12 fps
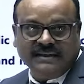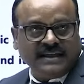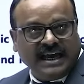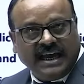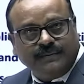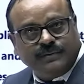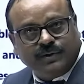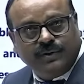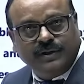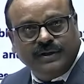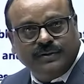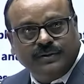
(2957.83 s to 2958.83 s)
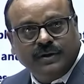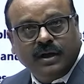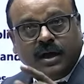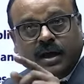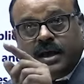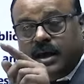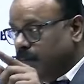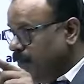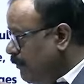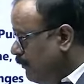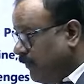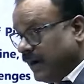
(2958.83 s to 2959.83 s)
I have told you.
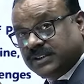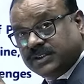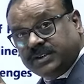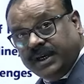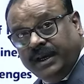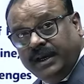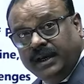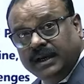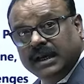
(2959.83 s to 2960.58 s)
First thing,